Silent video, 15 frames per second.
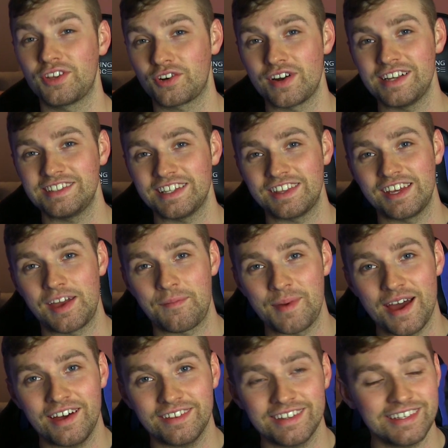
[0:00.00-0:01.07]
the crazy thing
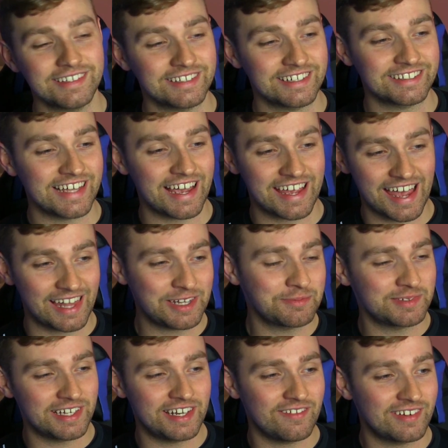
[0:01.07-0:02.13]
about this is that Caleb
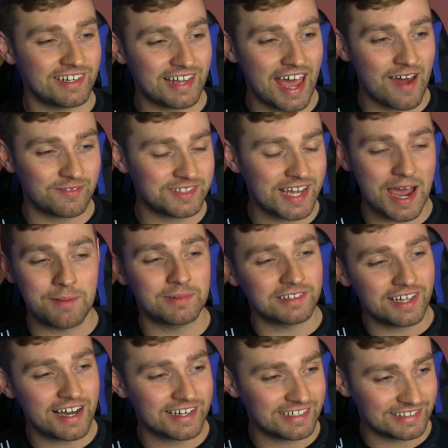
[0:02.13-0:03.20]
didn't even have time to
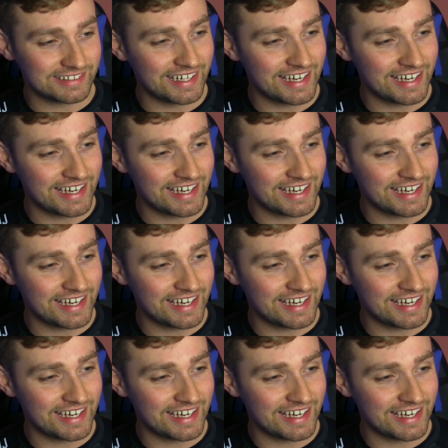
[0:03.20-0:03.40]
lock his